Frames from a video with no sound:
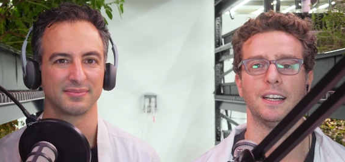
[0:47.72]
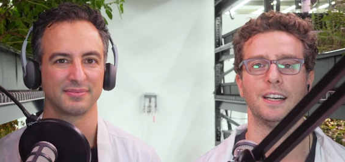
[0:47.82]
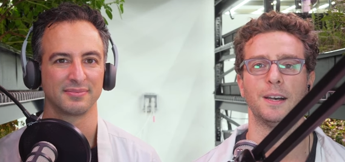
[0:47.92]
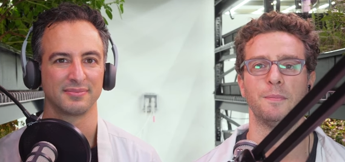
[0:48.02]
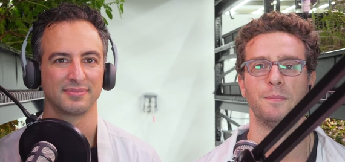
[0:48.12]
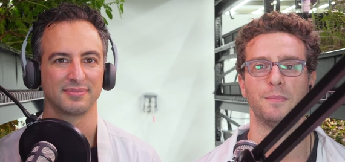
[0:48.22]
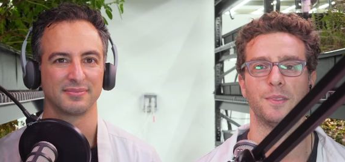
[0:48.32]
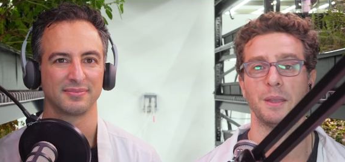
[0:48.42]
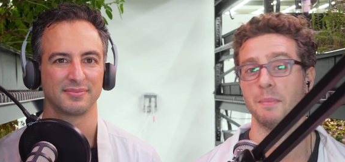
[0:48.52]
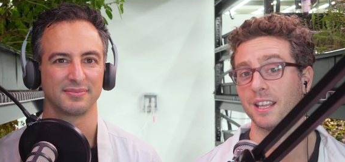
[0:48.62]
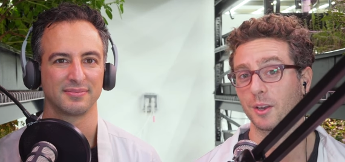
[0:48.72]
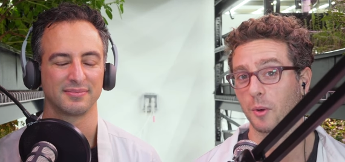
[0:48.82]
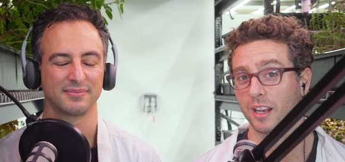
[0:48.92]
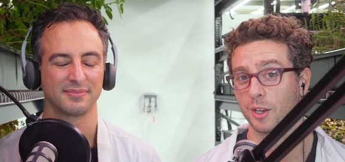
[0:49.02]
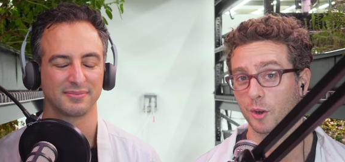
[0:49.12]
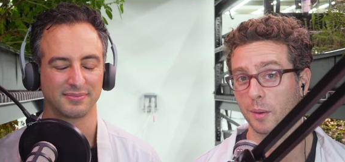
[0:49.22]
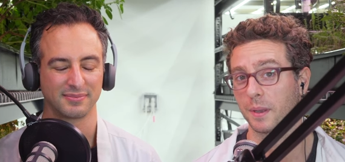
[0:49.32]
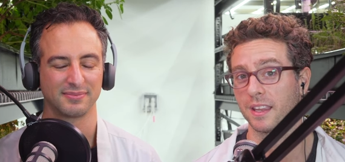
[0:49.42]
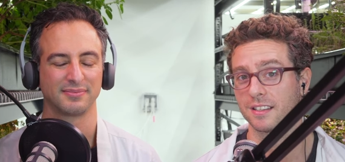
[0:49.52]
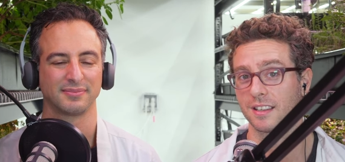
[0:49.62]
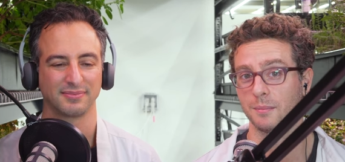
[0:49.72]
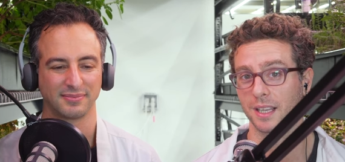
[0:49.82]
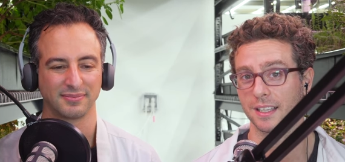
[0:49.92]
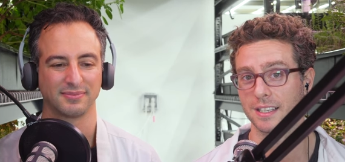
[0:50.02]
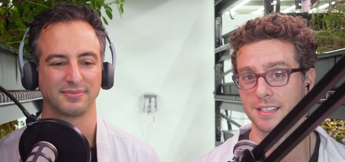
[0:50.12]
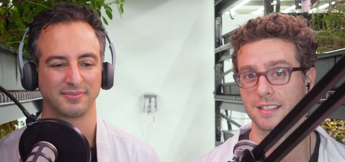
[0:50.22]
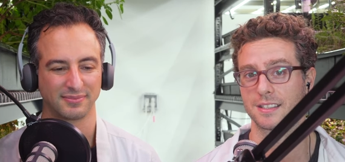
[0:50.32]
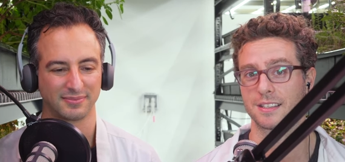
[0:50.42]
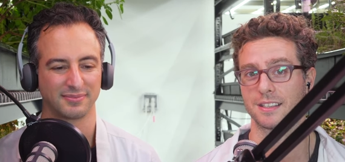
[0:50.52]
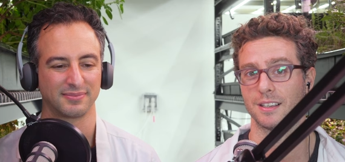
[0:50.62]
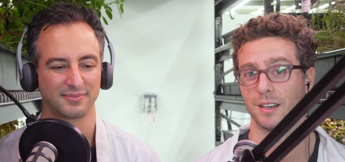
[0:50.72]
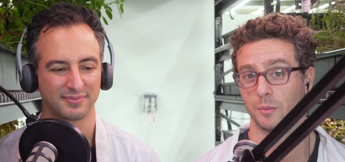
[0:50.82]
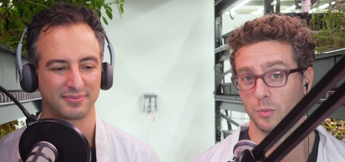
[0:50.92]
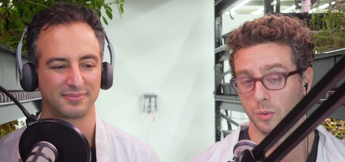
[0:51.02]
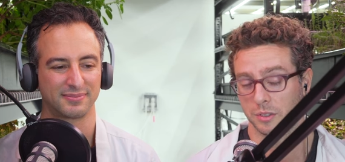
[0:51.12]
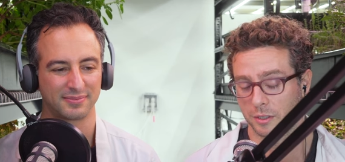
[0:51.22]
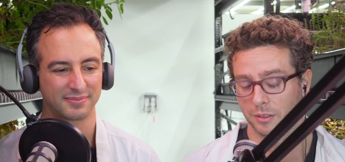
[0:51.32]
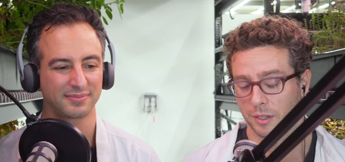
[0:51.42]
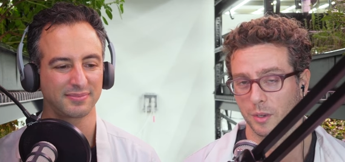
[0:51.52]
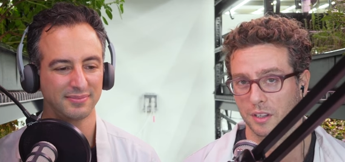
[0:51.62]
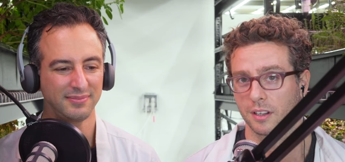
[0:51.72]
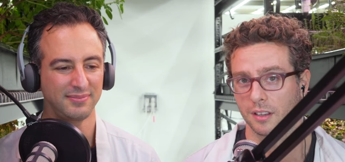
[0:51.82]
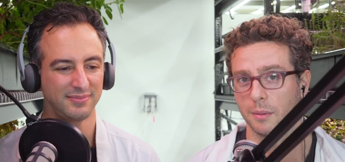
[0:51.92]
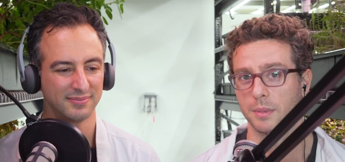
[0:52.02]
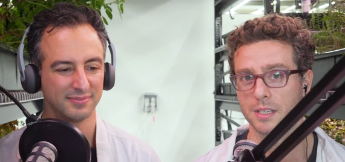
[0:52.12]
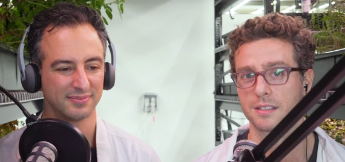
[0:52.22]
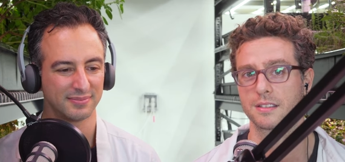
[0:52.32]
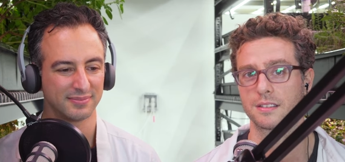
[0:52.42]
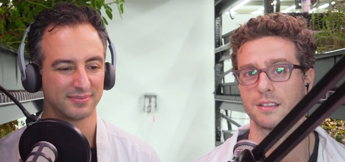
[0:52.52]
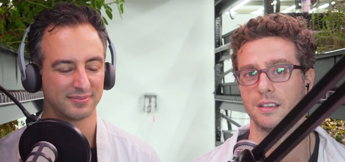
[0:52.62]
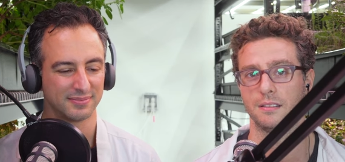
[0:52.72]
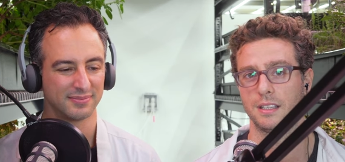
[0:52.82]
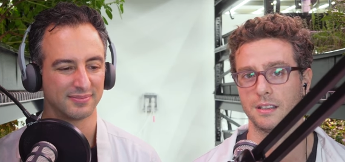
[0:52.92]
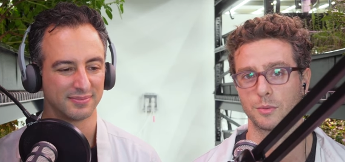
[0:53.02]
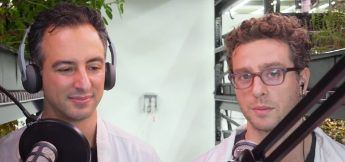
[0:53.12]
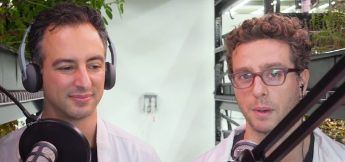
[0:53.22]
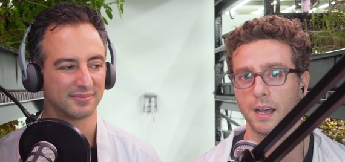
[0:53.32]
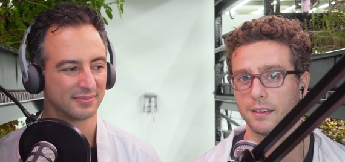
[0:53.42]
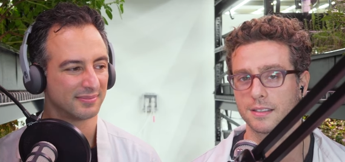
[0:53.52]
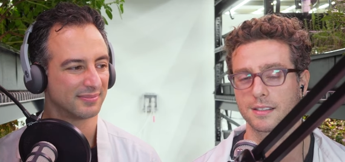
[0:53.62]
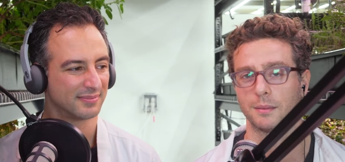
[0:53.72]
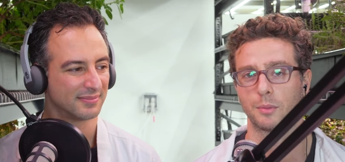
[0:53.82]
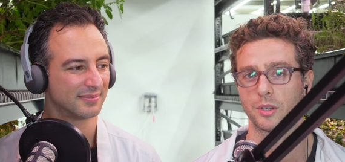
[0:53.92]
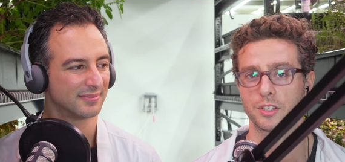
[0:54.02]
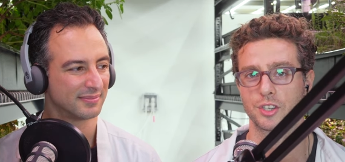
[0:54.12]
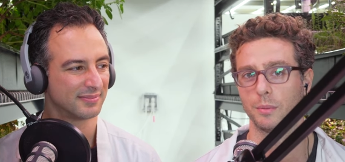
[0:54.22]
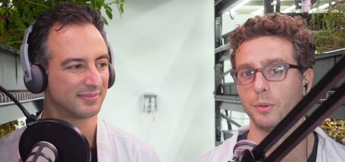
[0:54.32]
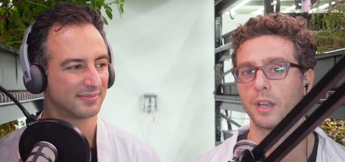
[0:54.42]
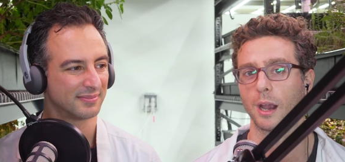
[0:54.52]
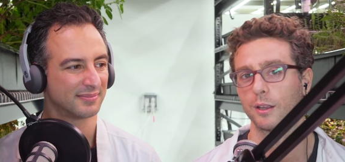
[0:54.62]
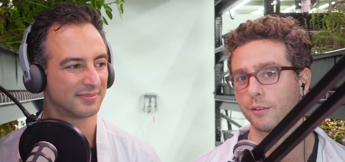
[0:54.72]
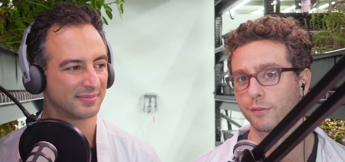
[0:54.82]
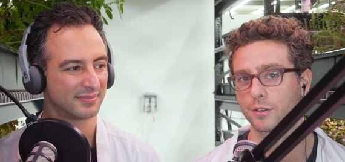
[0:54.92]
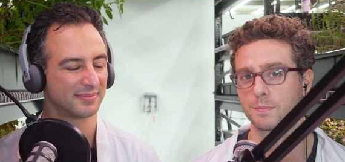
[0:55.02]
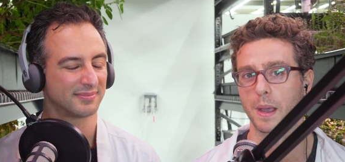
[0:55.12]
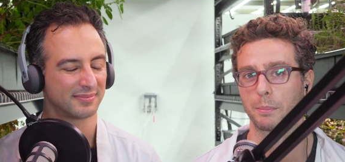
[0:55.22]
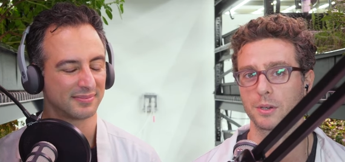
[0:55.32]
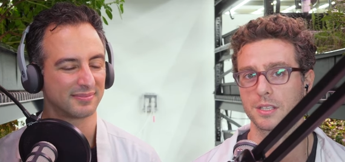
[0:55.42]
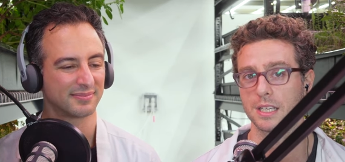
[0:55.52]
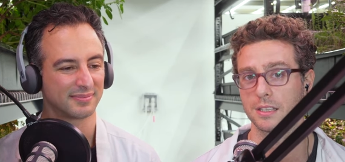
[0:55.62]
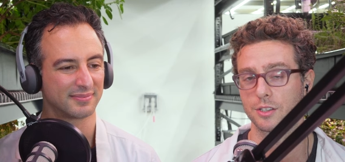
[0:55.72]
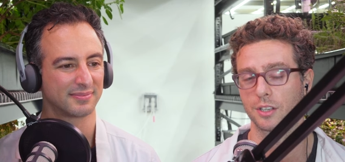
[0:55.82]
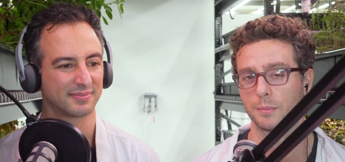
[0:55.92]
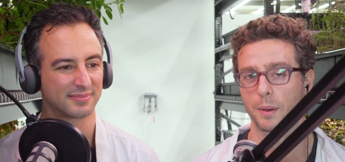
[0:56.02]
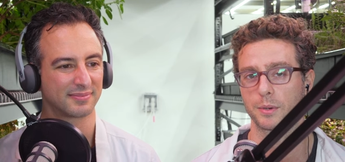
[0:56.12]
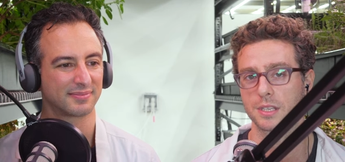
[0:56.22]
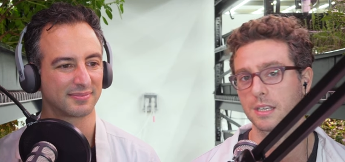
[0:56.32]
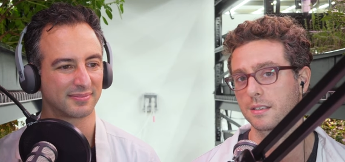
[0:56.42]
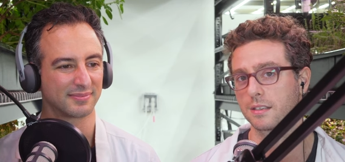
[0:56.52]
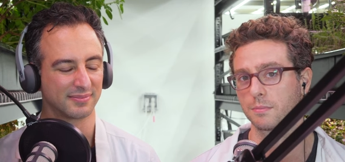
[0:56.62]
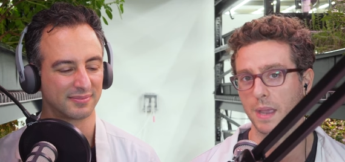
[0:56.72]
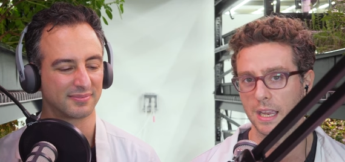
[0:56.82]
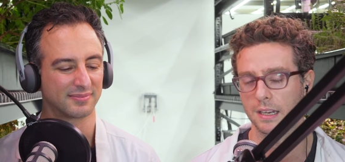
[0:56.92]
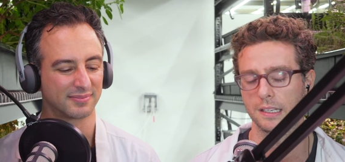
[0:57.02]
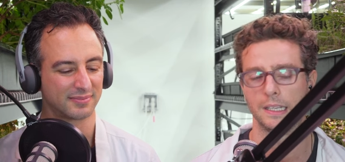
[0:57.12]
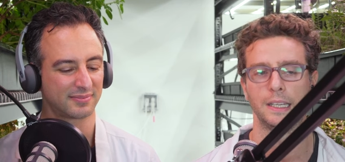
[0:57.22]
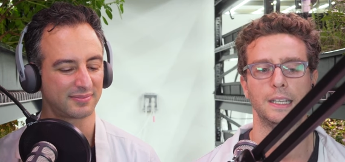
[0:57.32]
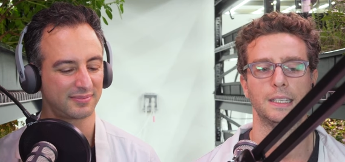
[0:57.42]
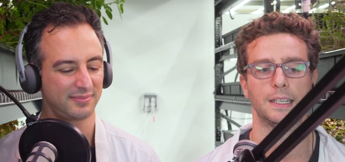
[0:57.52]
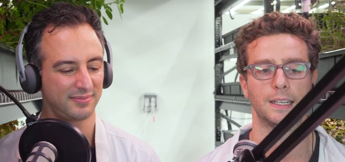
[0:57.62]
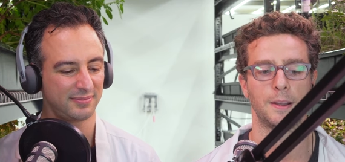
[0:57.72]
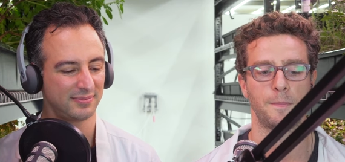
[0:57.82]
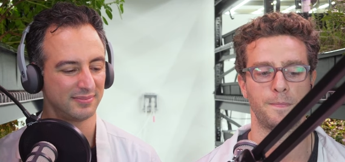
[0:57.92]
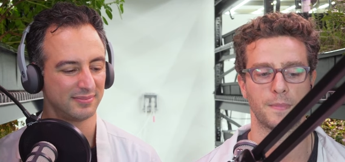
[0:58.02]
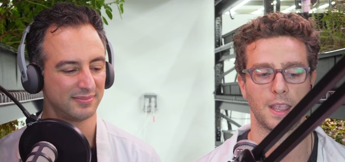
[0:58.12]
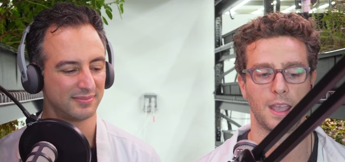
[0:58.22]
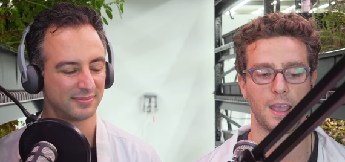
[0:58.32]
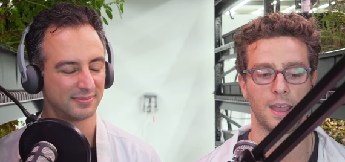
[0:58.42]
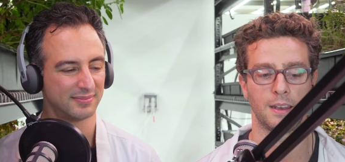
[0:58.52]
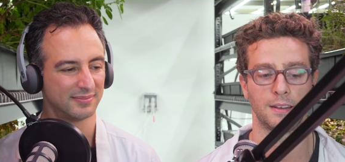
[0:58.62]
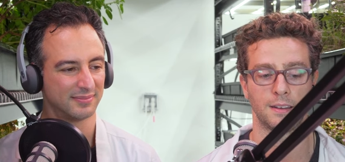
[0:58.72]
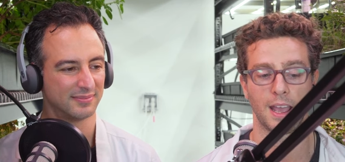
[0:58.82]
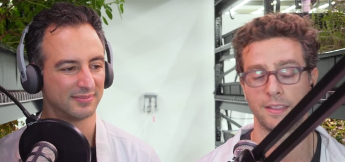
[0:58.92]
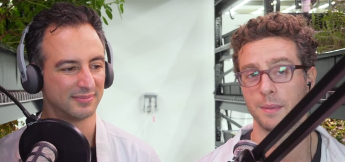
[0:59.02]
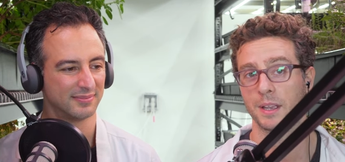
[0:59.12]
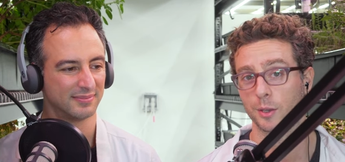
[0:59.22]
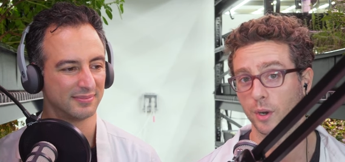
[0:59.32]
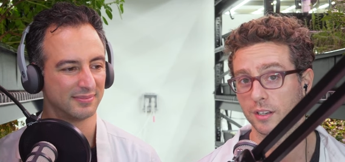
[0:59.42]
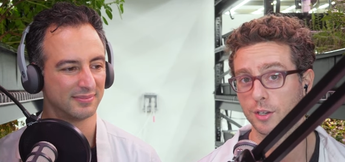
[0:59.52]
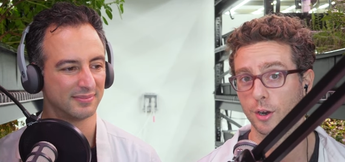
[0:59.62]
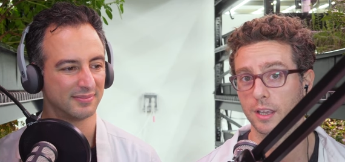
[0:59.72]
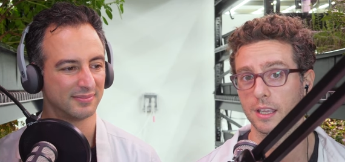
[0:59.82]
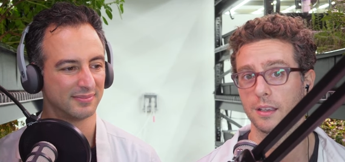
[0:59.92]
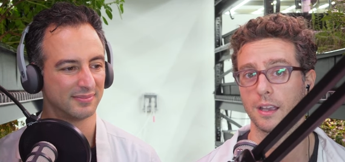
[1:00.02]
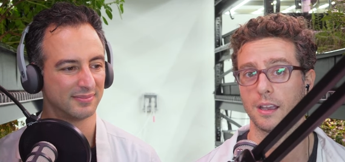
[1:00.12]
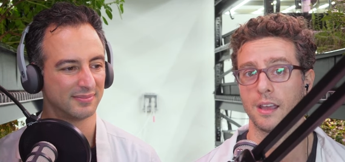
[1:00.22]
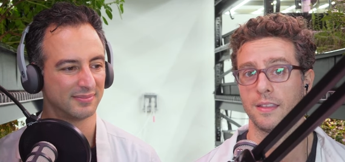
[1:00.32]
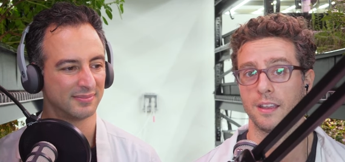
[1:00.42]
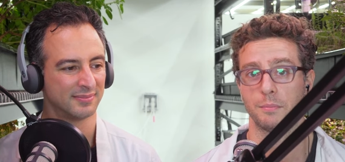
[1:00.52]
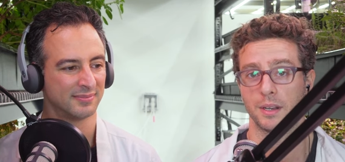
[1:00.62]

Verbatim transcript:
Speaker 1: Um, they made their way to Europe and then to the Middle East, uh, literally with Columbus. He, there was a botanist on board the ship who carried the first pepper seeds, chili pepper seeds, to Spain, um, and and they made their way to Turkey, and they've